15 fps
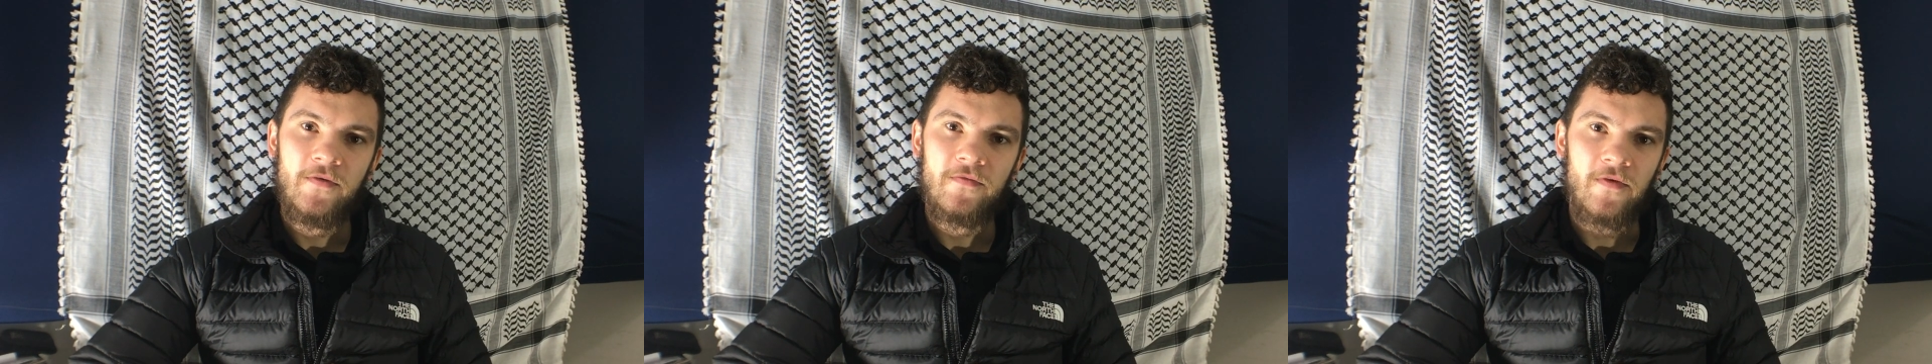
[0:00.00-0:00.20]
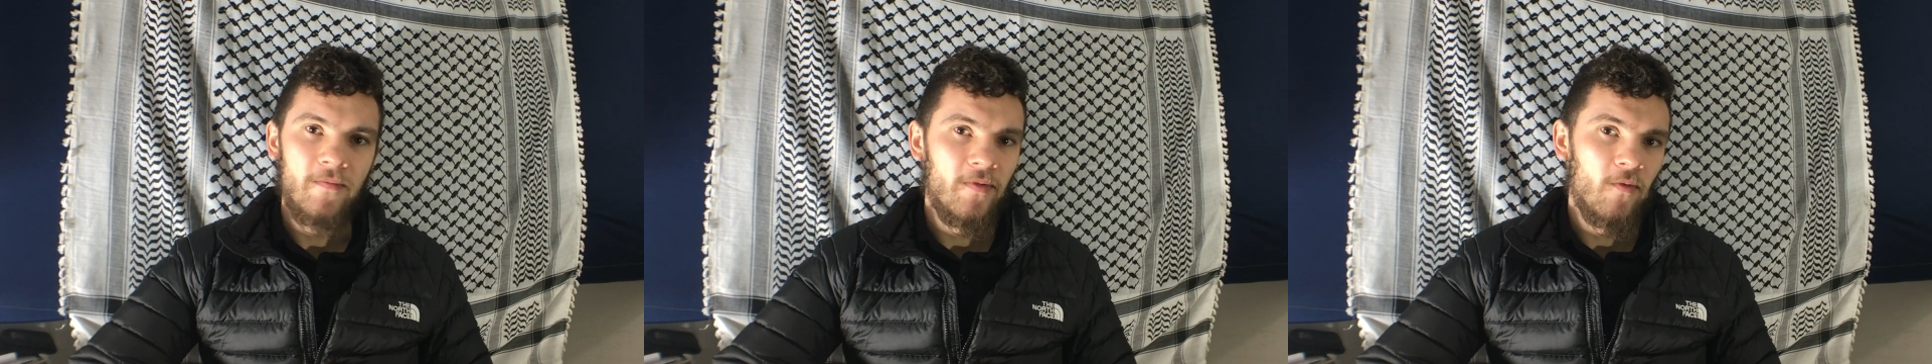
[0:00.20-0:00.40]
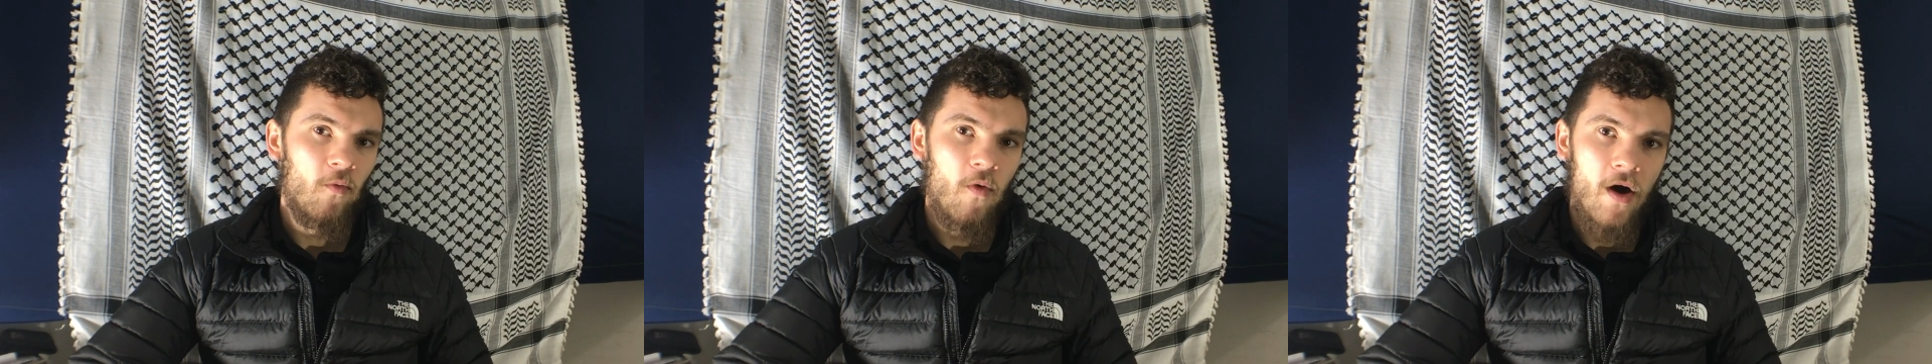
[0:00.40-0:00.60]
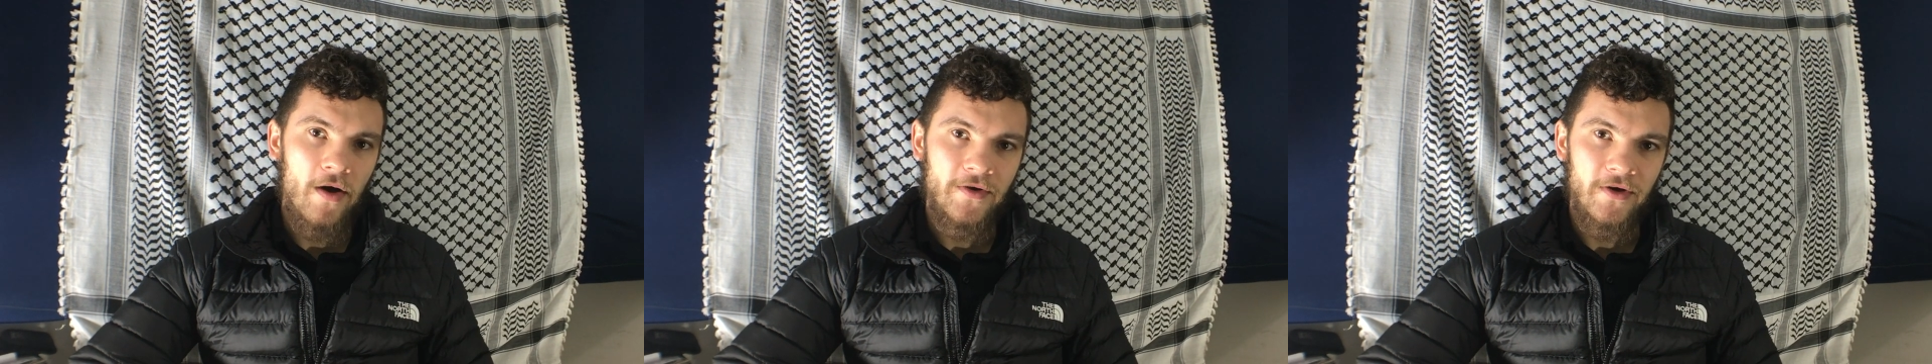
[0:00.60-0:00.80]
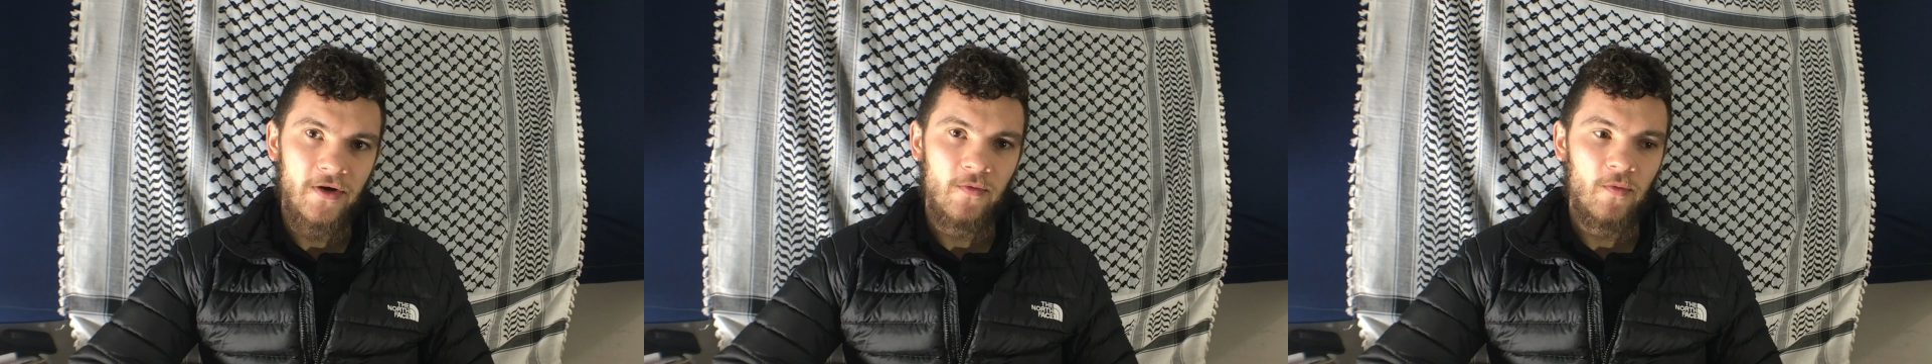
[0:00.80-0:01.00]
from the
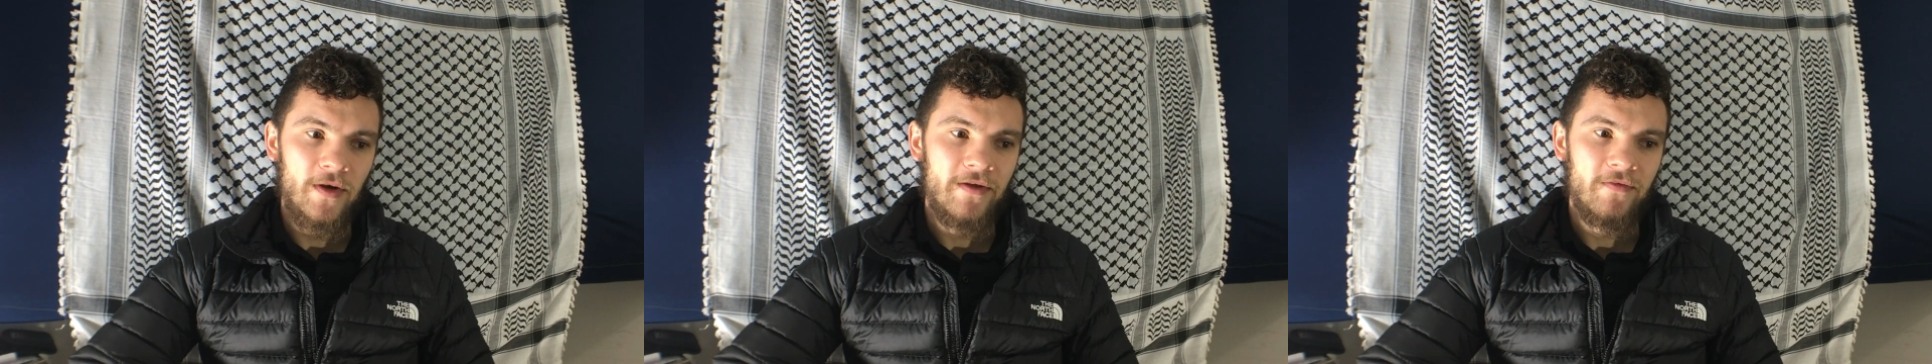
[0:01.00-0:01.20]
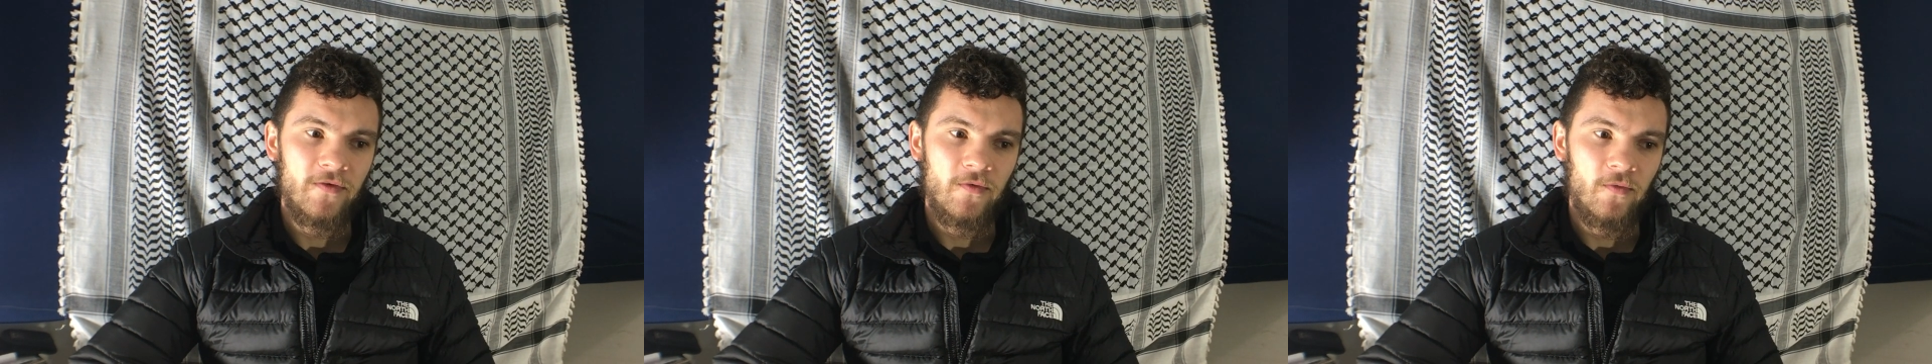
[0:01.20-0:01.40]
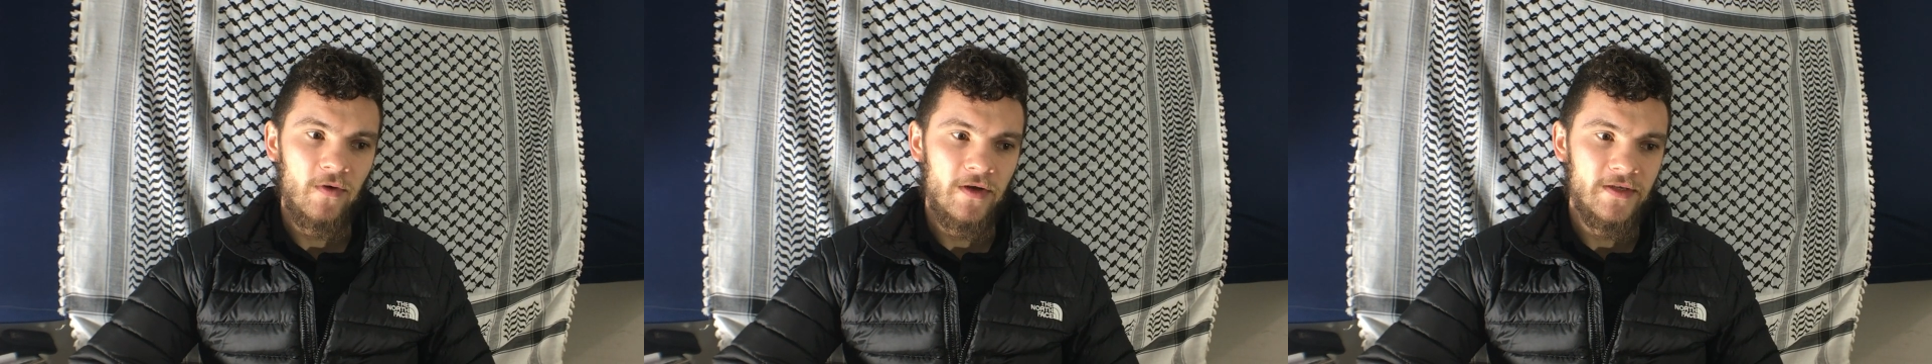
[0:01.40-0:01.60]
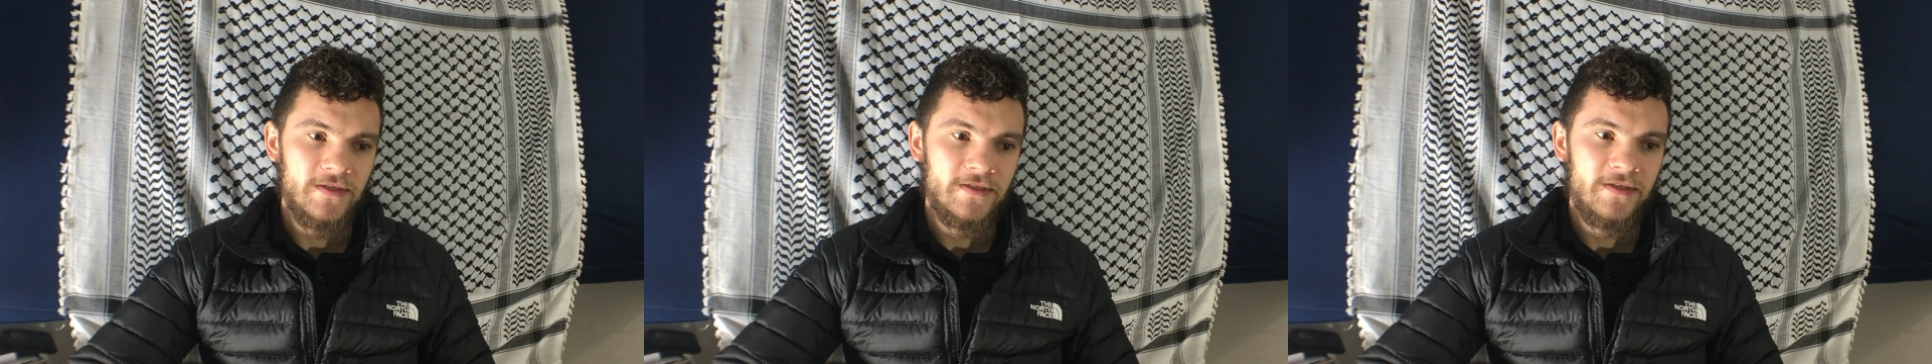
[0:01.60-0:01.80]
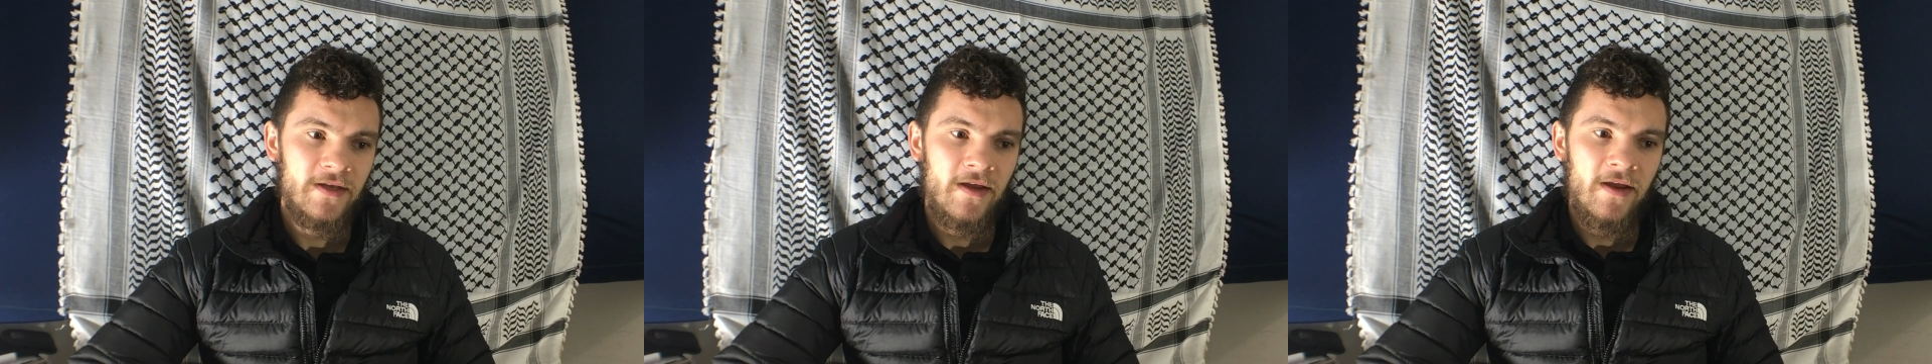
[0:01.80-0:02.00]
water, whatever it was,